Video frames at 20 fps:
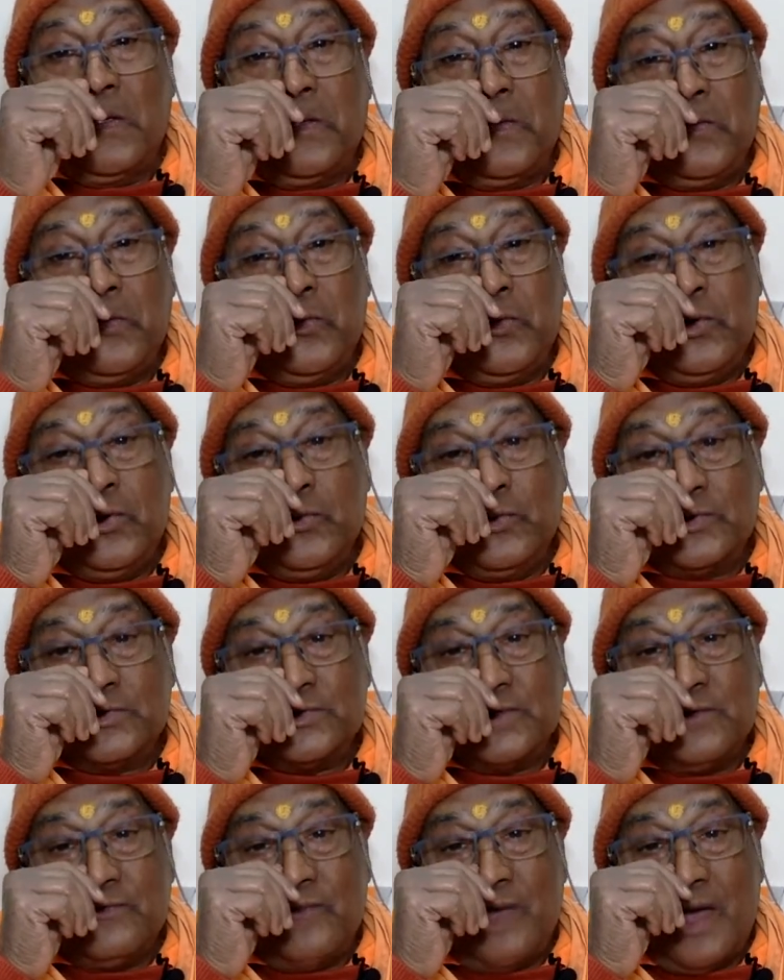
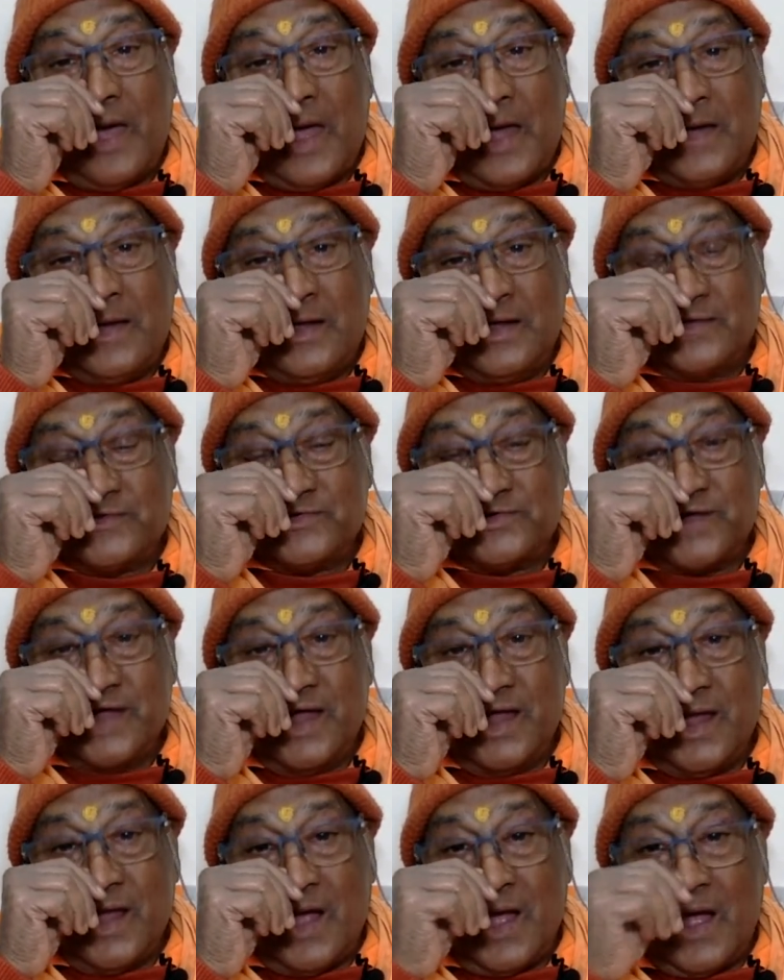Universal value. Anya
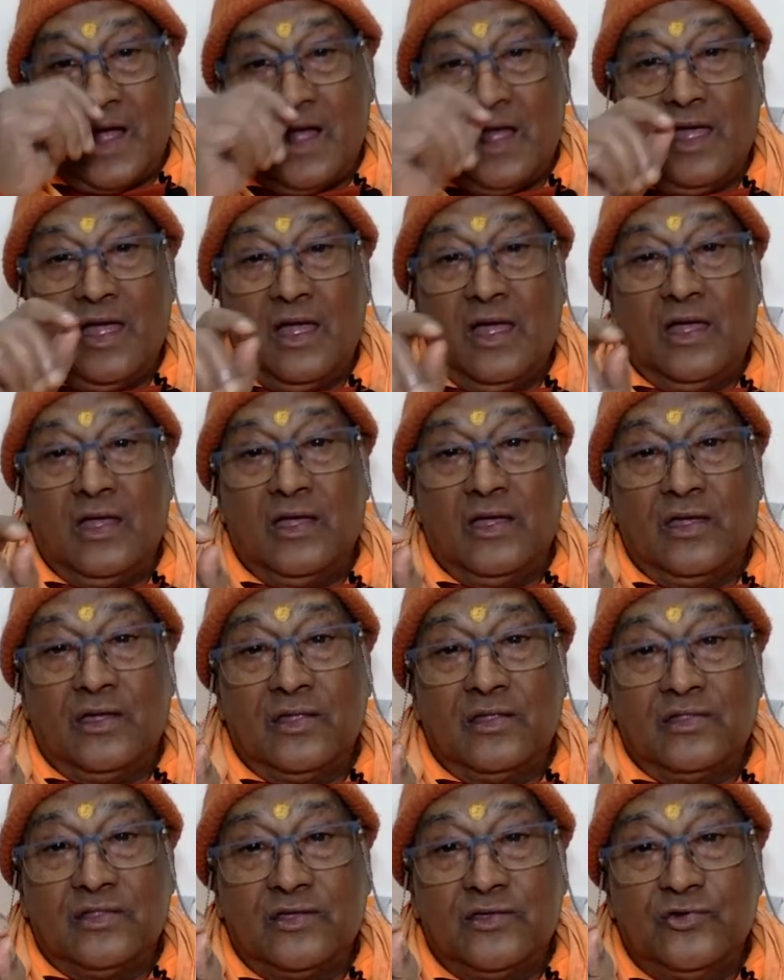Shreya.
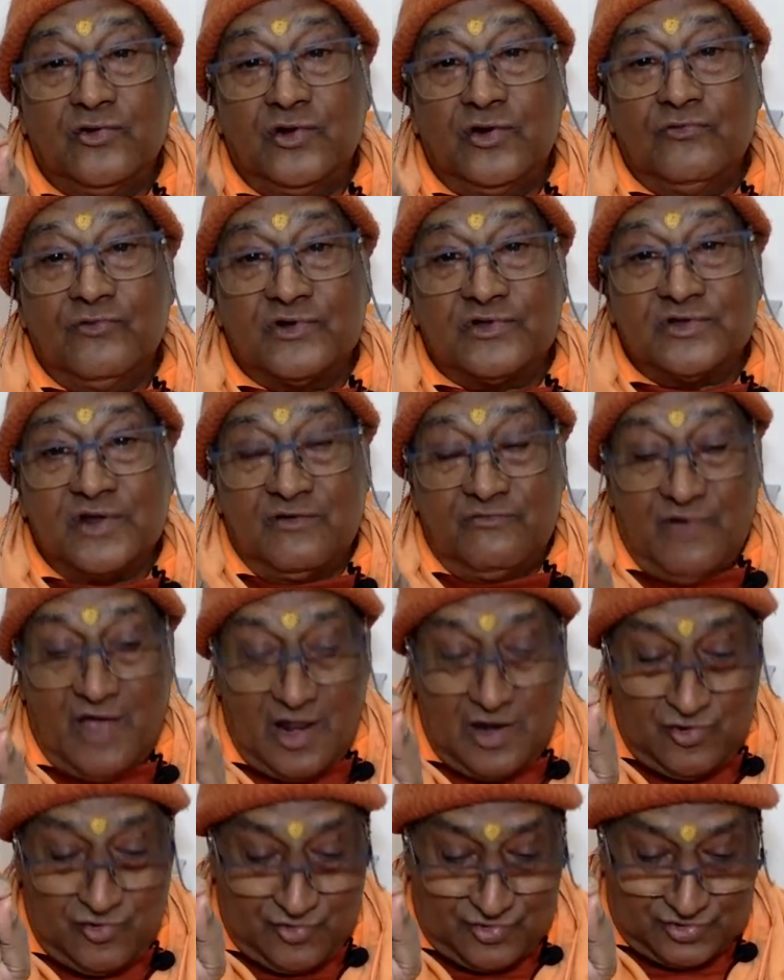Universal
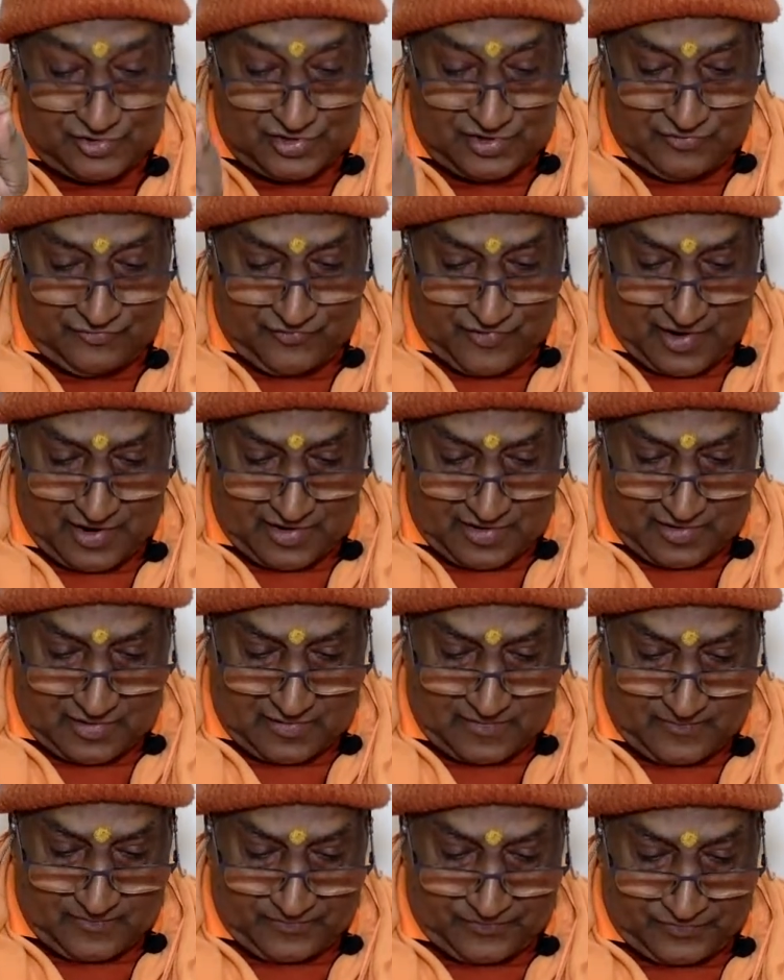value is different.
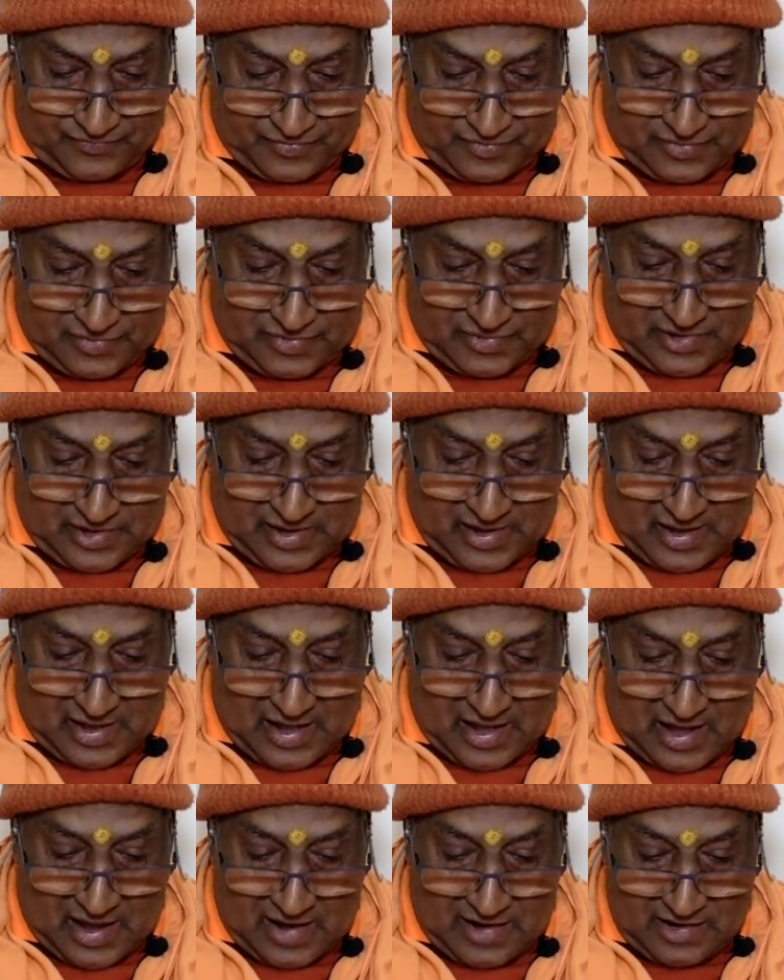
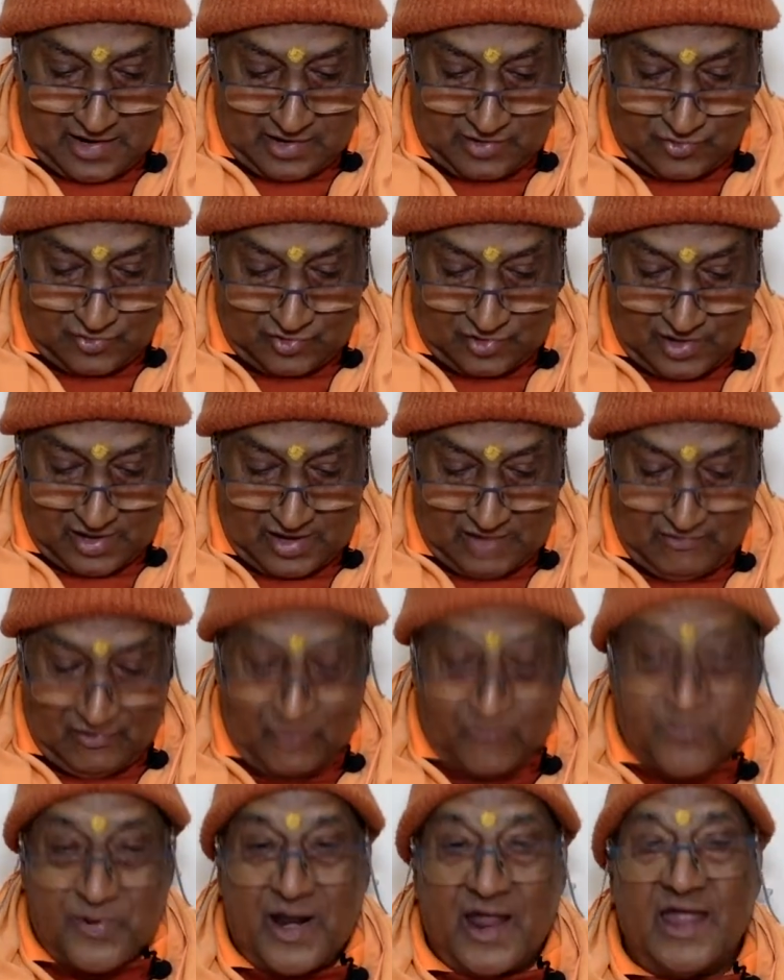Anya
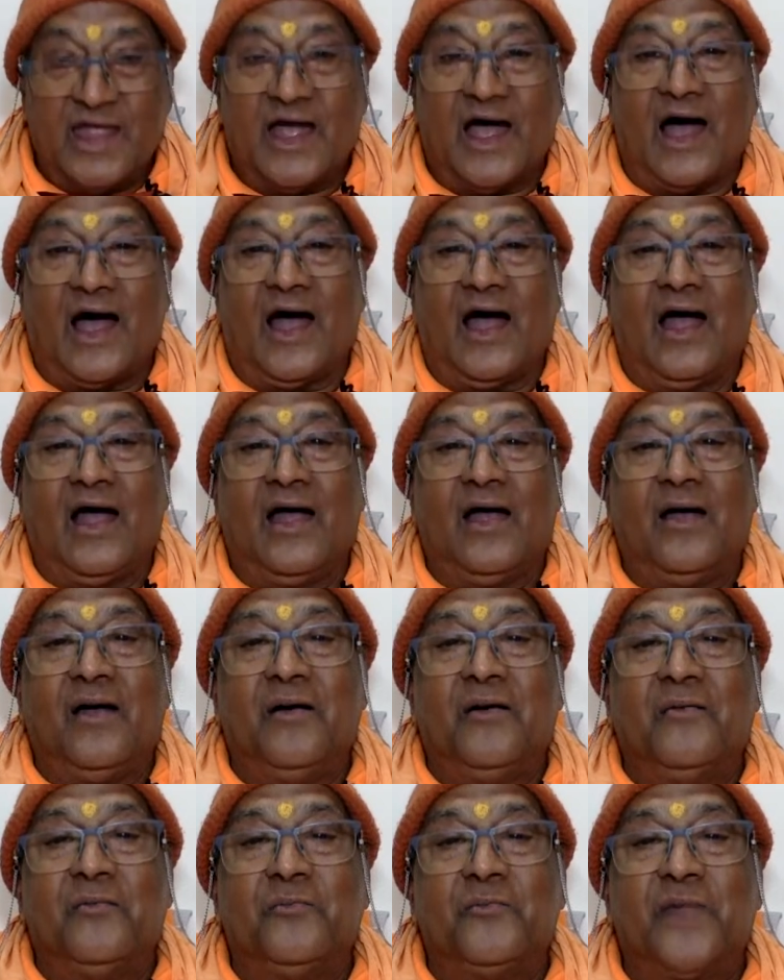Dutaiva Preya.
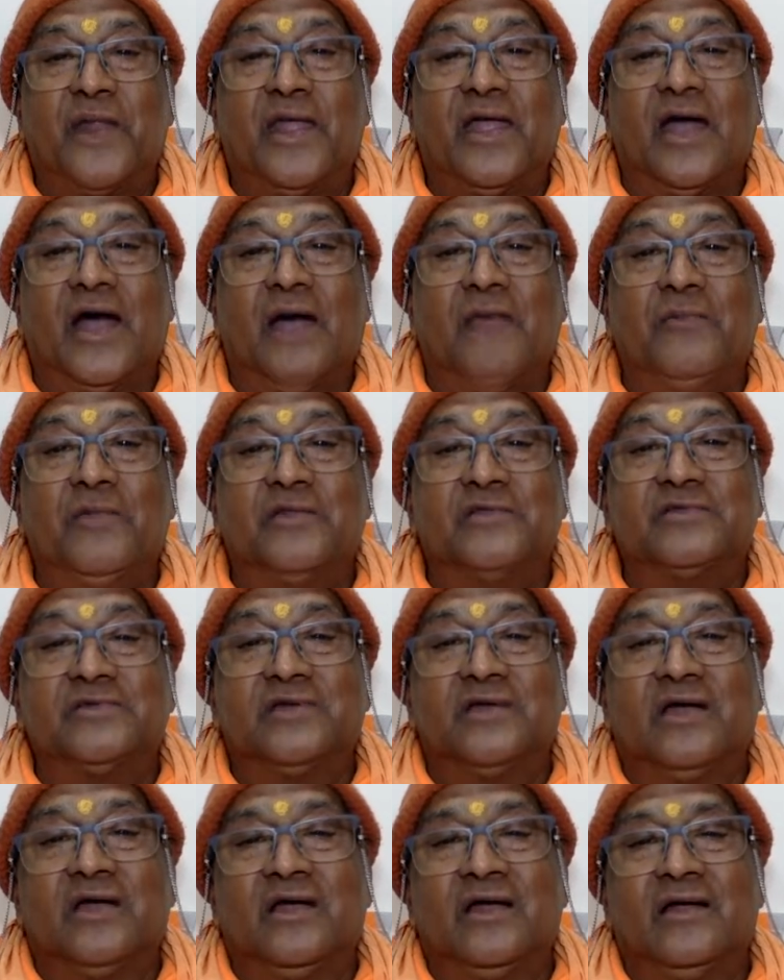Preya means
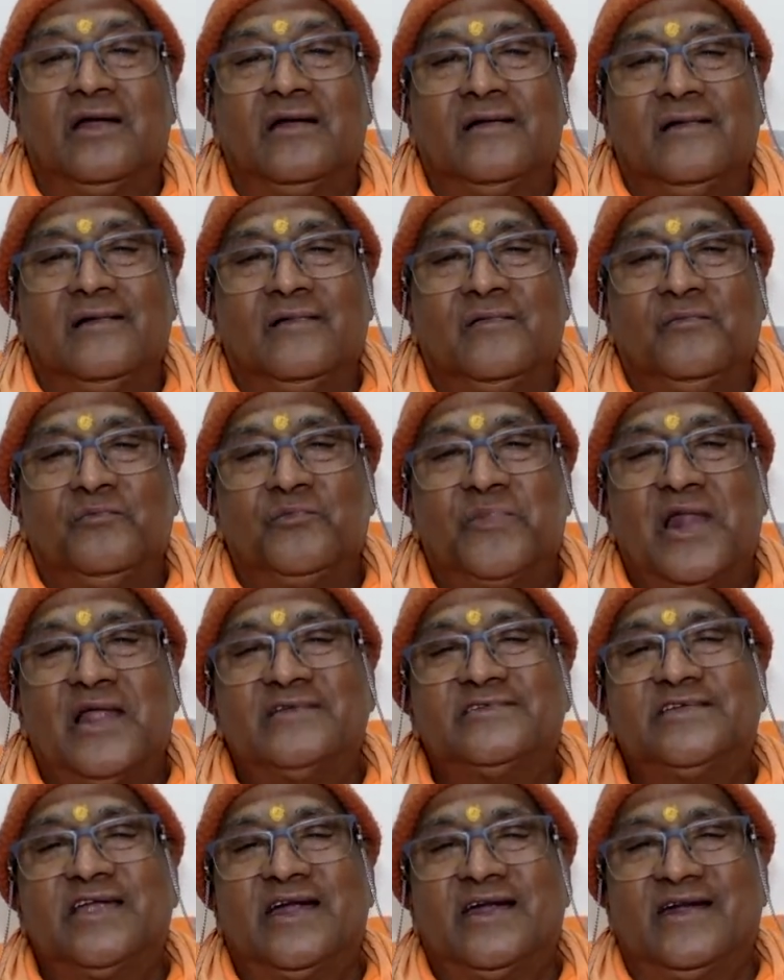
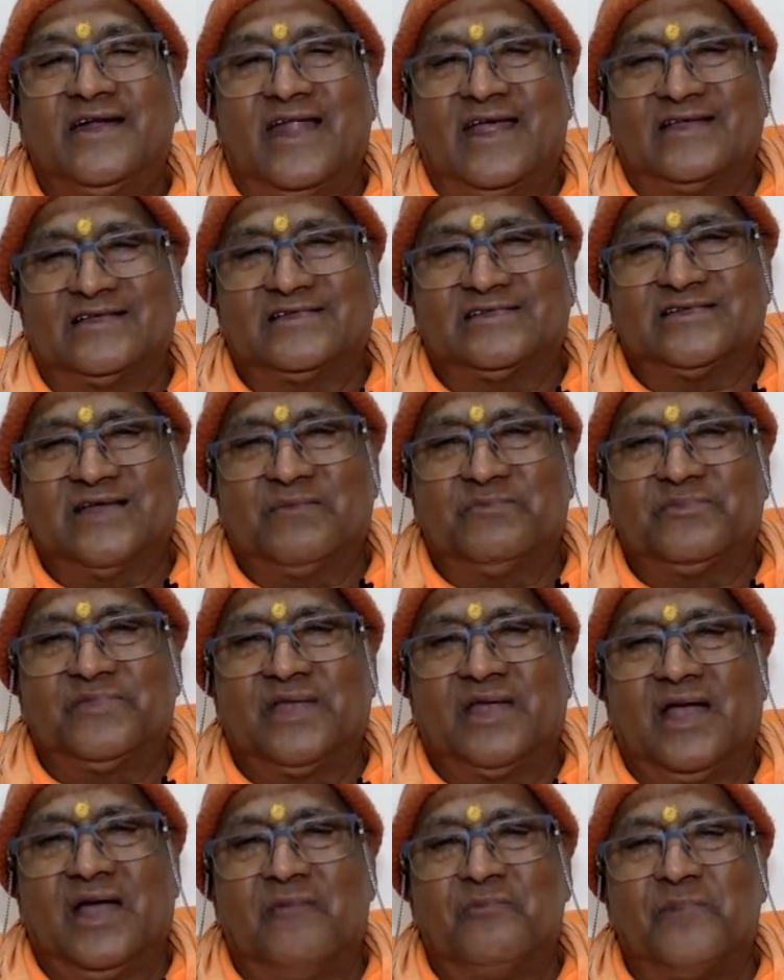pleasantness,
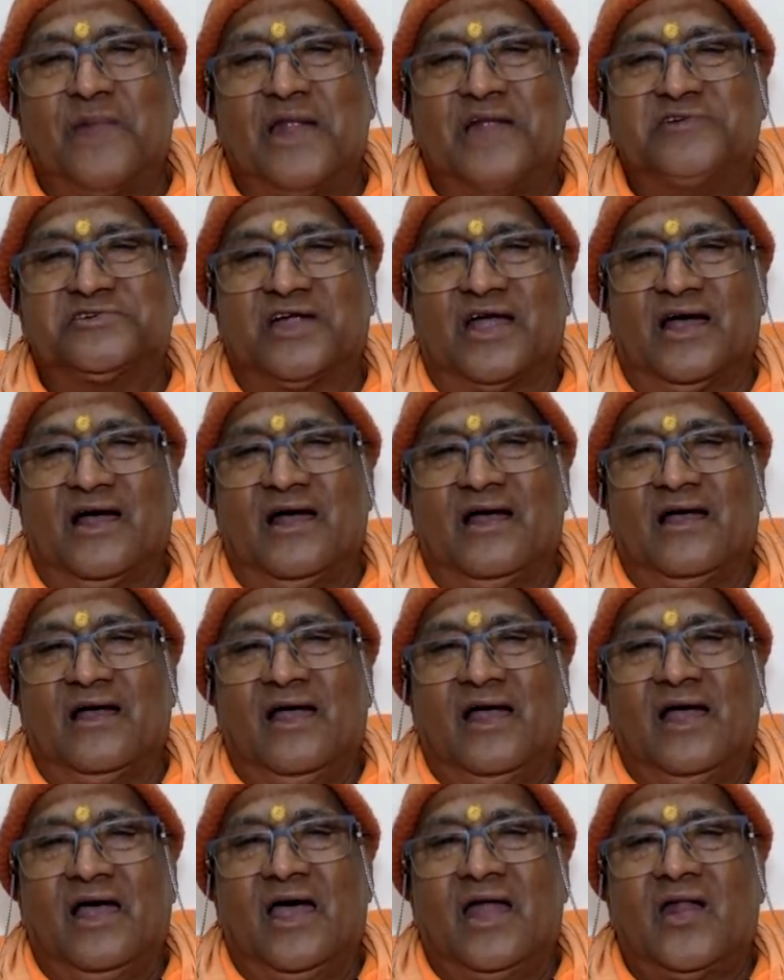something a pleasure.
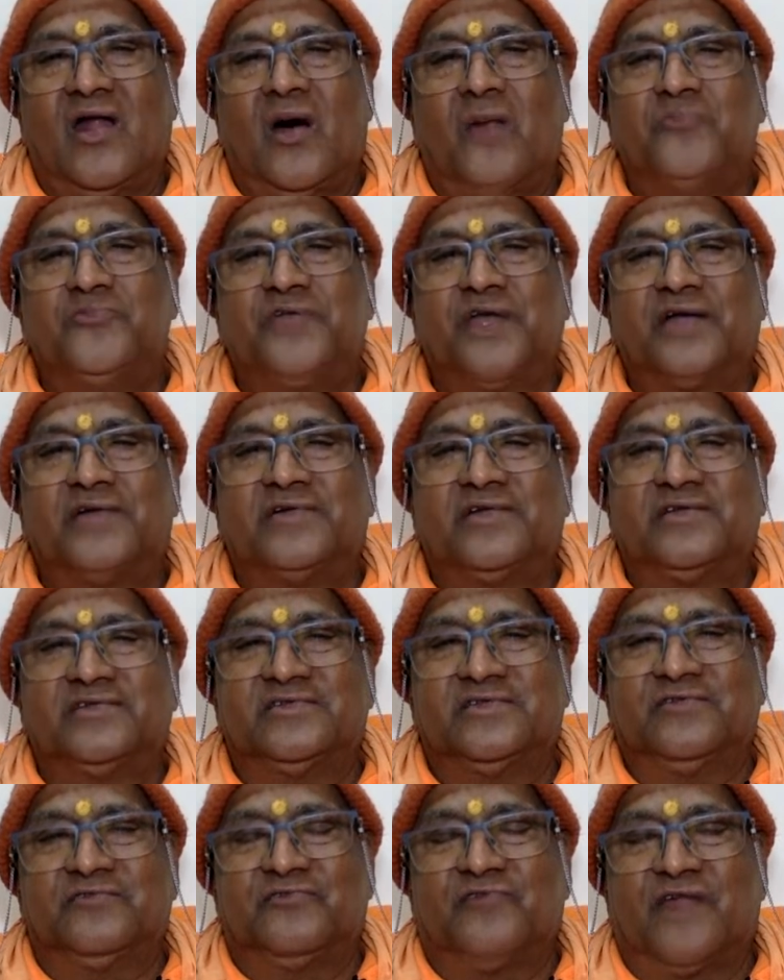An object is
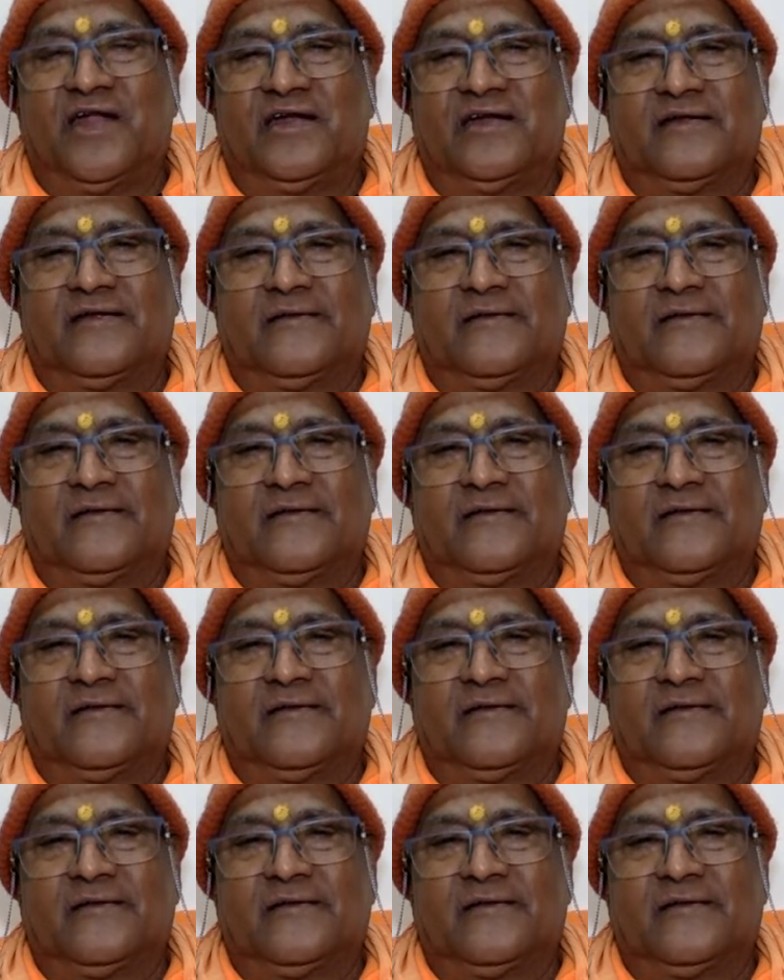different.